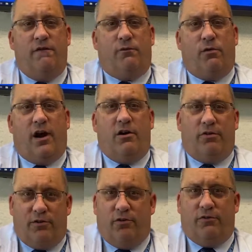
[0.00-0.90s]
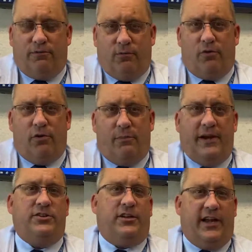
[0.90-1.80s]
for our third floor
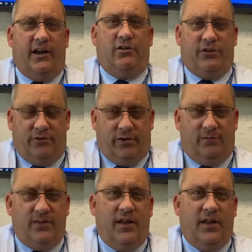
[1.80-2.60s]
patient care unit.